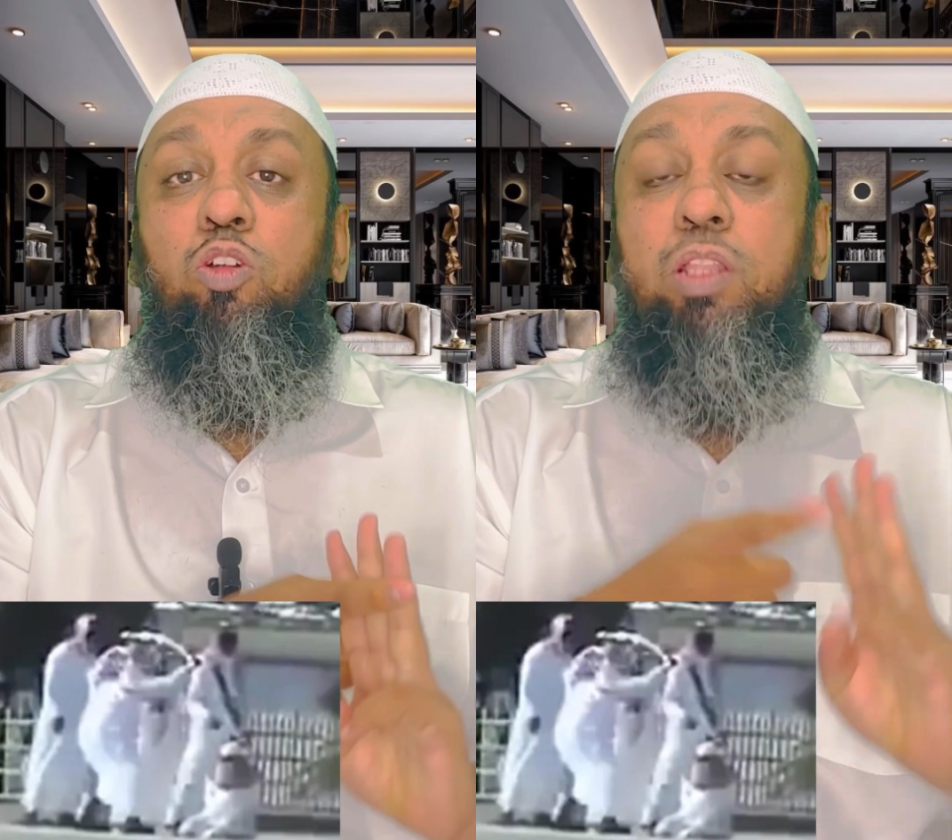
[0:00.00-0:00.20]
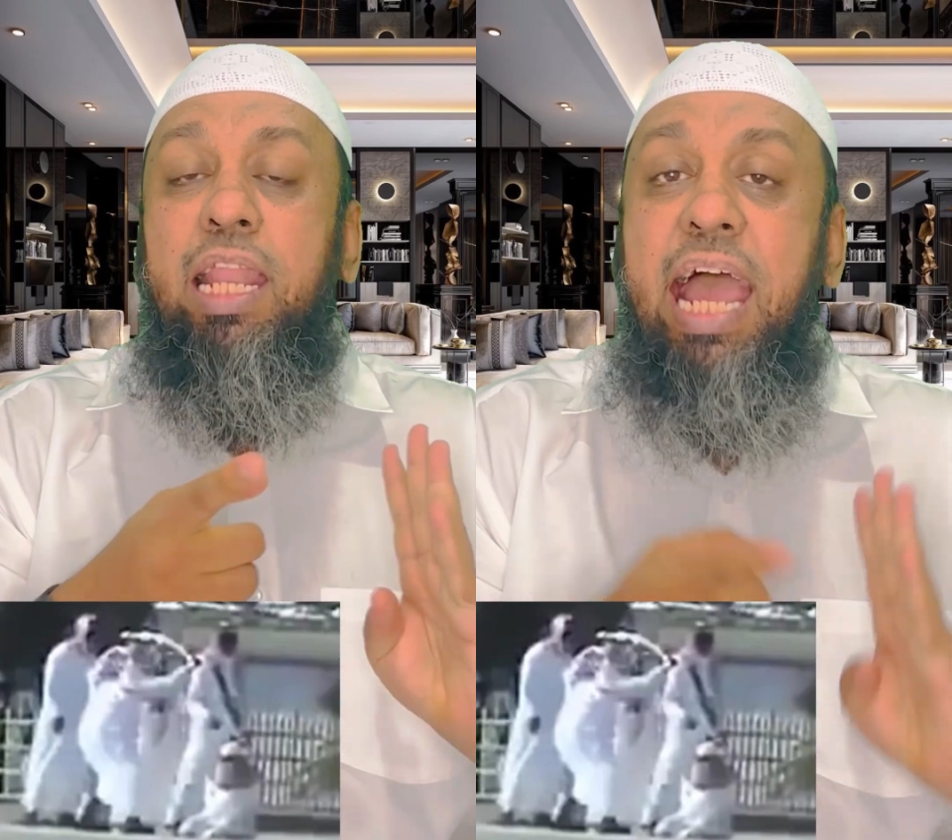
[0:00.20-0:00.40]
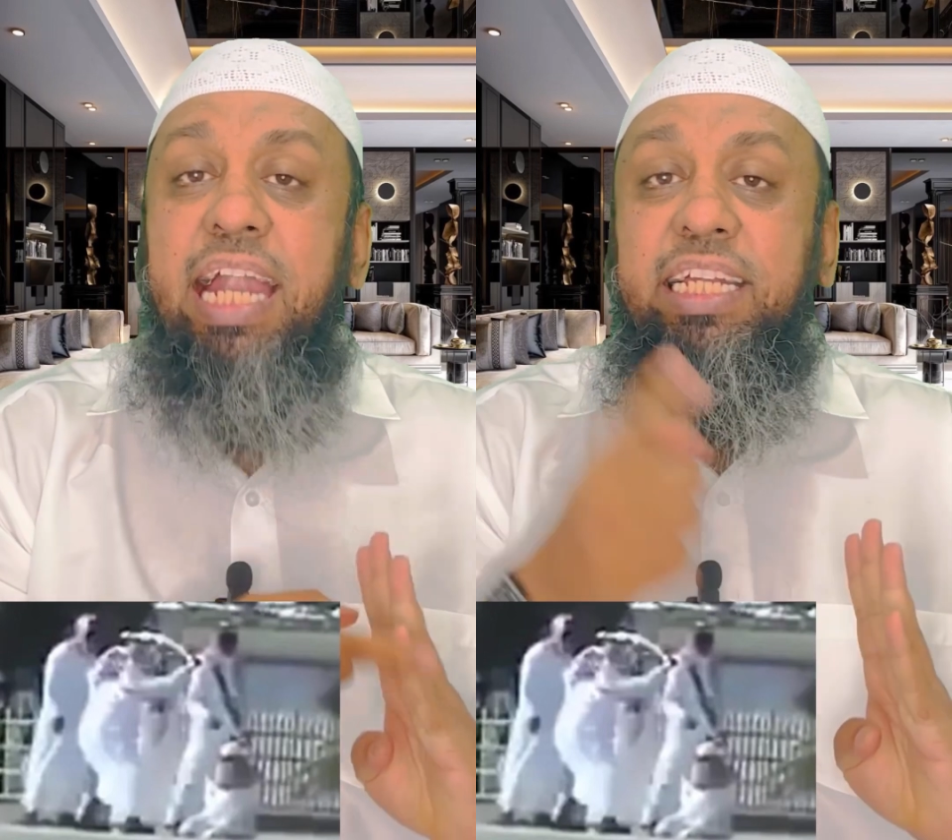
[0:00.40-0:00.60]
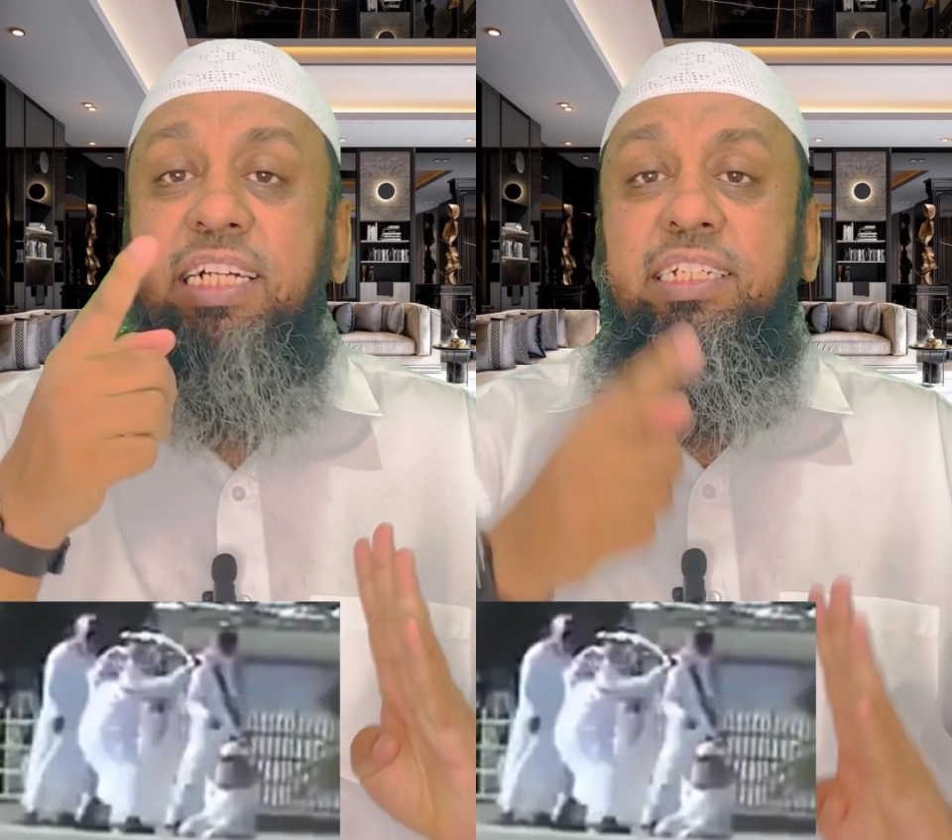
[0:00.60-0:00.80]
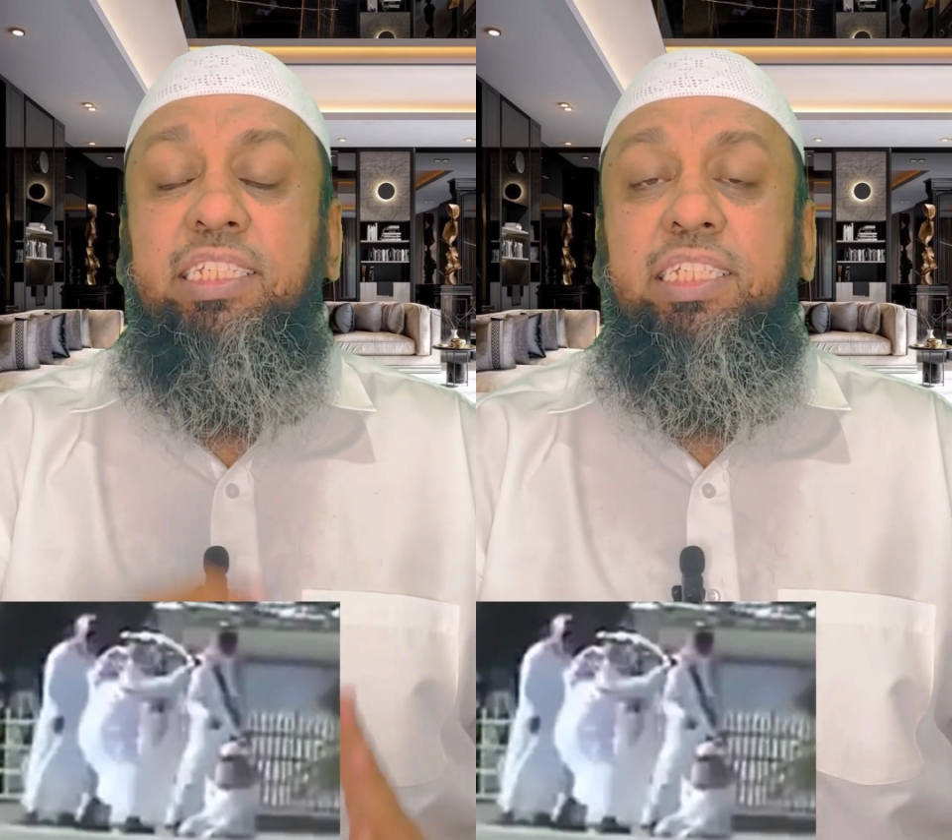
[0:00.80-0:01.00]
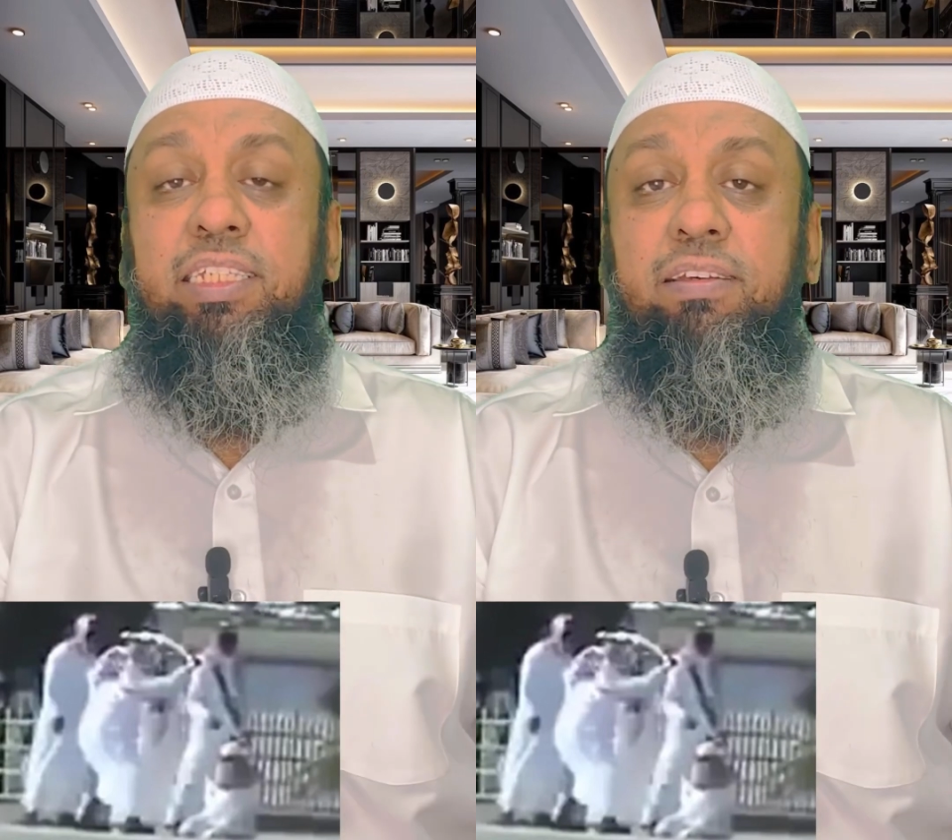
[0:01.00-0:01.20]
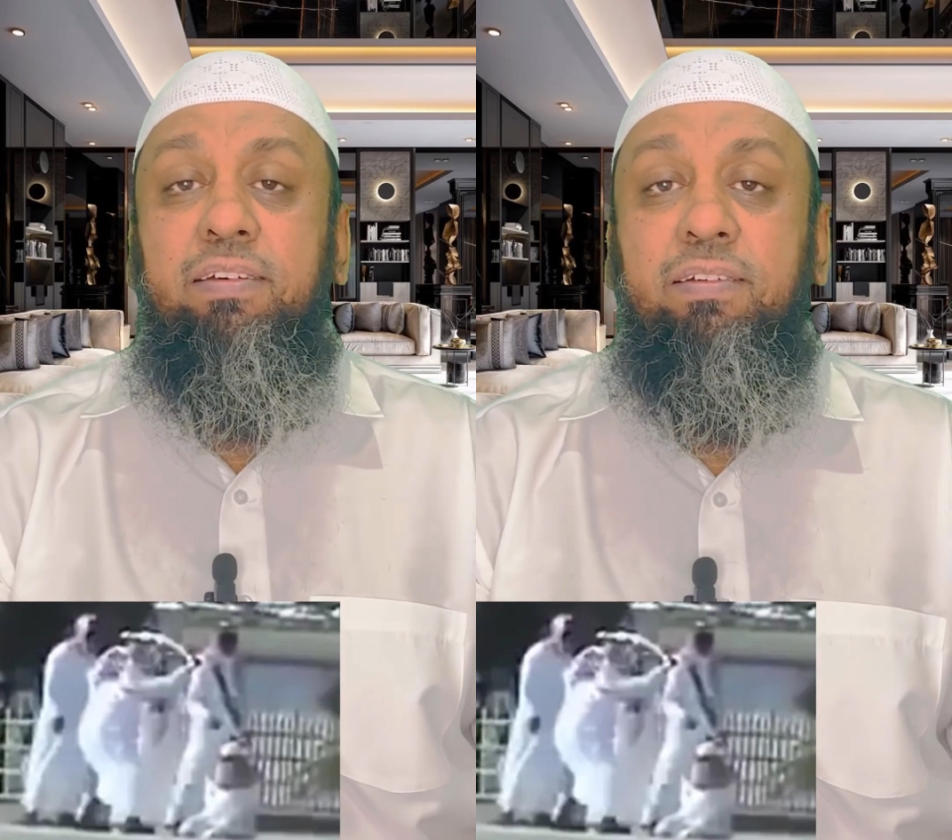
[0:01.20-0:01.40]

to the rioters,